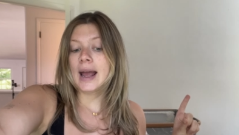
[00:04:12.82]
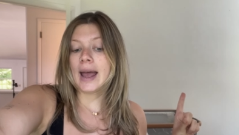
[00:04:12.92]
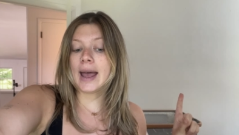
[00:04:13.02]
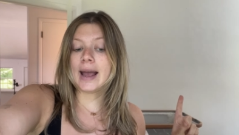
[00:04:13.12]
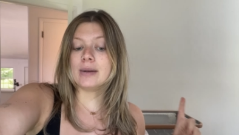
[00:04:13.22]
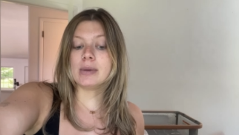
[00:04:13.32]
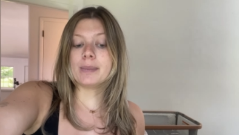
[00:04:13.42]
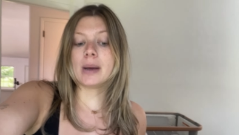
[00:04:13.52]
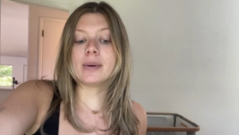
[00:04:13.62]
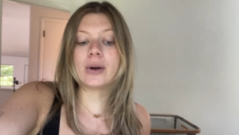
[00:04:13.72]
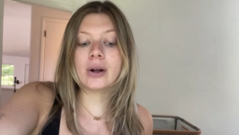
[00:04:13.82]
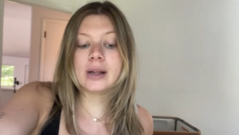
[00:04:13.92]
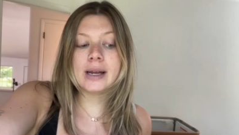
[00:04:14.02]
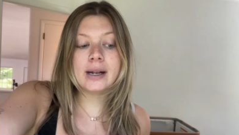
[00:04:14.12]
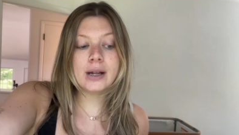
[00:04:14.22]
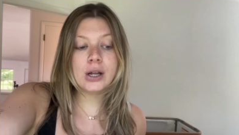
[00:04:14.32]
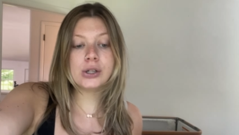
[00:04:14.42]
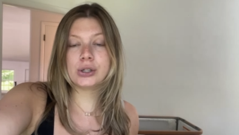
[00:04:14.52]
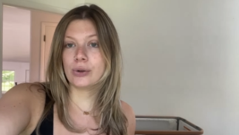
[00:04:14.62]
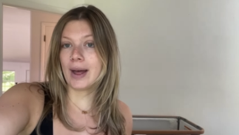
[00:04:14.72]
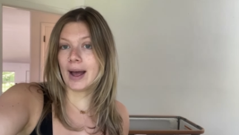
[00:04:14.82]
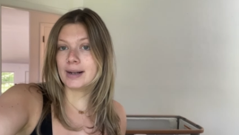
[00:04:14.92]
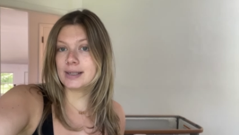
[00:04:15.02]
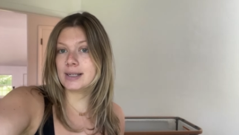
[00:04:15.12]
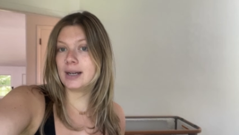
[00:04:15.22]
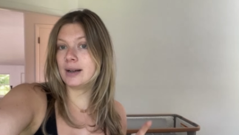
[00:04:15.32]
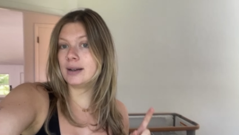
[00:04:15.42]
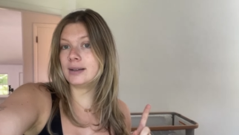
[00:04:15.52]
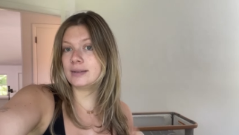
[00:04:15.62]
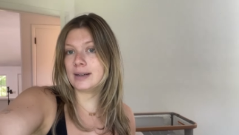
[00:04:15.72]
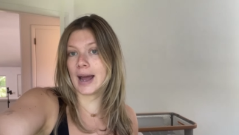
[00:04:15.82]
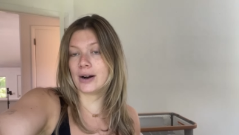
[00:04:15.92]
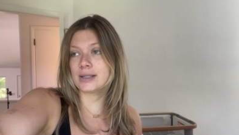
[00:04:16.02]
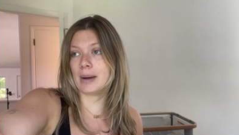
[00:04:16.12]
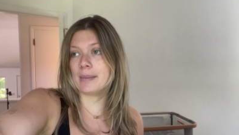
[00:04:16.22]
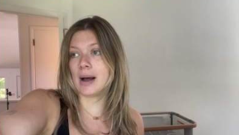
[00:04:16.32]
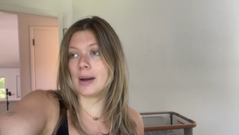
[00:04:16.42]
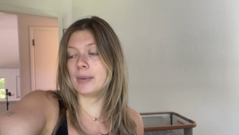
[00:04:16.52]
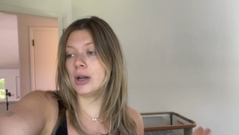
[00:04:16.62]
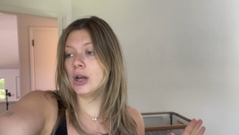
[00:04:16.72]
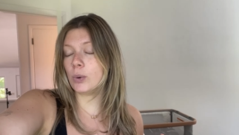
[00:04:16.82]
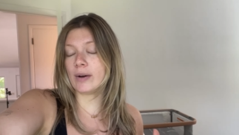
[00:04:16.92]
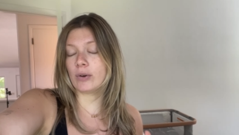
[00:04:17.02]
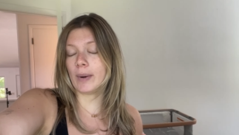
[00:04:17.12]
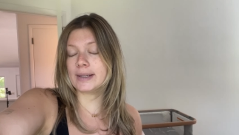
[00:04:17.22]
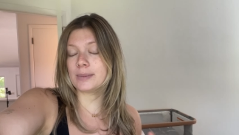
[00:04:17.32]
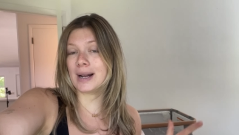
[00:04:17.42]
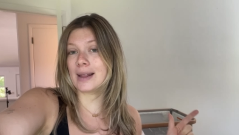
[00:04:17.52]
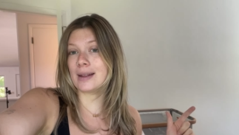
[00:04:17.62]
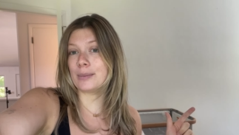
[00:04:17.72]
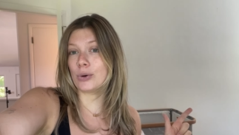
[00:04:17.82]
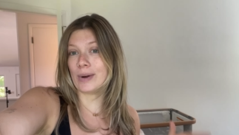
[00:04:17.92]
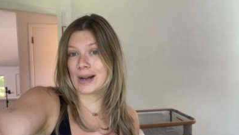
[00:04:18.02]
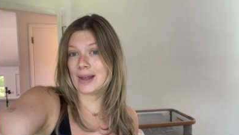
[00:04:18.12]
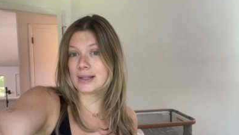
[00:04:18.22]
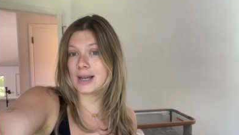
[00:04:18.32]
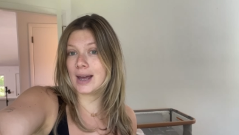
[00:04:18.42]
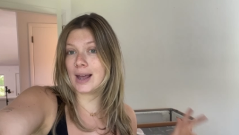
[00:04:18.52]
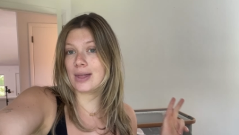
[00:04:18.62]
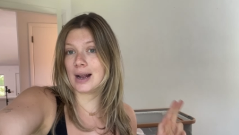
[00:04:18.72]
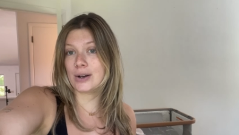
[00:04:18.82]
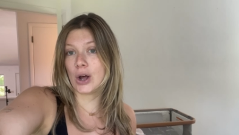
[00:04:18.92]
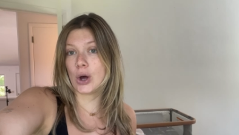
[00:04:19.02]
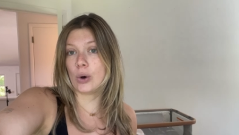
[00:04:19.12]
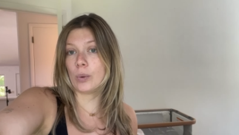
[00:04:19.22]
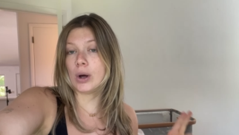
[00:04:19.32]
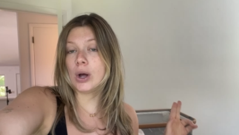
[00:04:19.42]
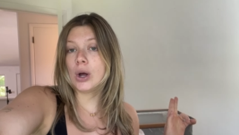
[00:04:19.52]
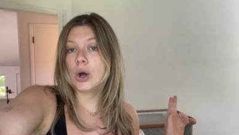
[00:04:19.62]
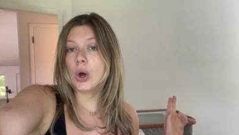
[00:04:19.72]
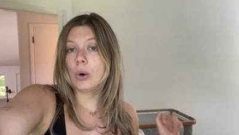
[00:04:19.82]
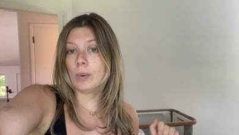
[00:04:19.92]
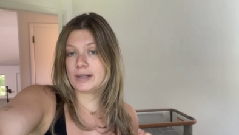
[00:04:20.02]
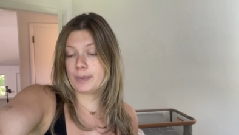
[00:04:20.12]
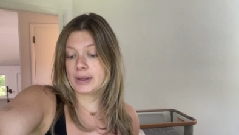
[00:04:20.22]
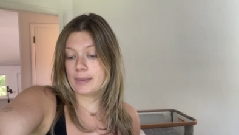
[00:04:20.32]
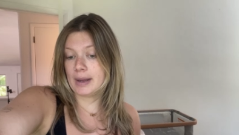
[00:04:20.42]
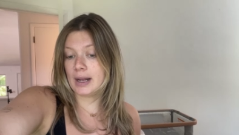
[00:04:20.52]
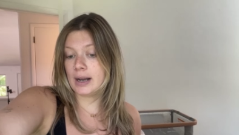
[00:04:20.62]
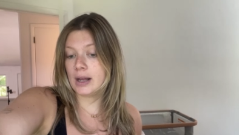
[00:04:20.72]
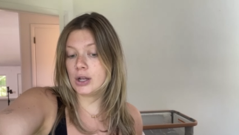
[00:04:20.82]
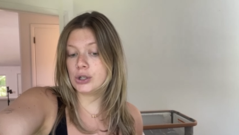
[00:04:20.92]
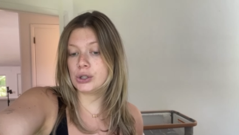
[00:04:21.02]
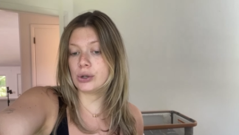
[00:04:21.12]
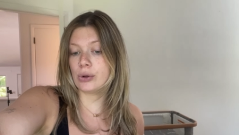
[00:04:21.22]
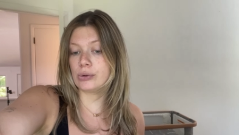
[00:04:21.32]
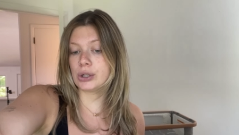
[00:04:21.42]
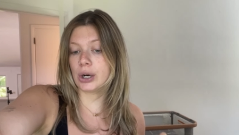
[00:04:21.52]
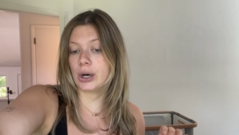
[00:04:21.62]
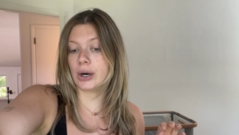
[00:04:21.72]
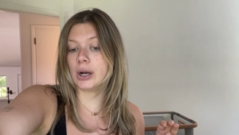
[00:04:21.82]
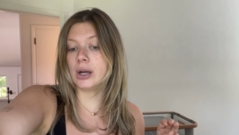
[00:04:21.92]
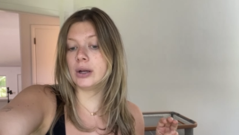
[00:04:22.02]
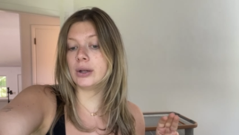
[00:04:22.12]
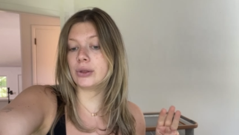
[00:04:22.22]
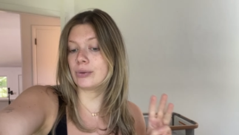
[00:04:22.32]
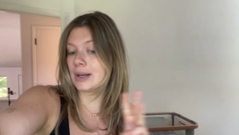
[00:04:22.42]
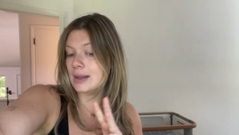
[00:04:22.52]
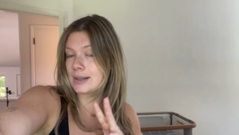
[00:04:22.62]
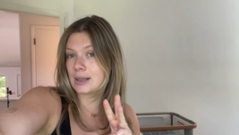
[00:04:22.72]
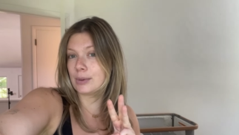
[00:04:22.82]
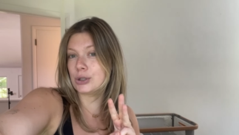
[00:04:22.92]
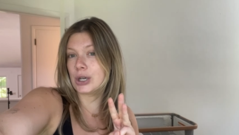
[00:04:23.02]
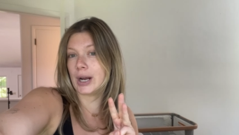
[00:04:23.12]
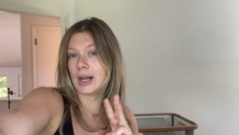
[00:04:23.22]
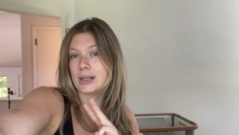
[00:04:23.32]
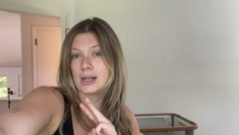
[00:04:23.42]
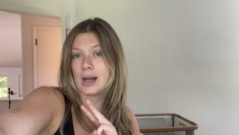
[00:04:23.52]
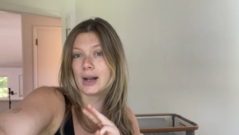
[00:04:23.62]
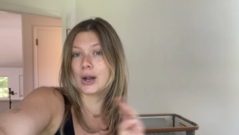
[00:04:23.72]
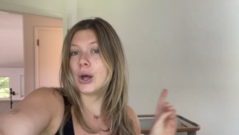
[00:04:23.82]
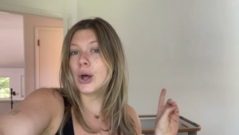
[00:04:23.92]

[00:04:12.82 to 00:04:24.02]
and meet baby girl in so that Harris, my mom, whoever winds up getting them ready that day, they know what to put them in. So those are three things I'm going to try and get done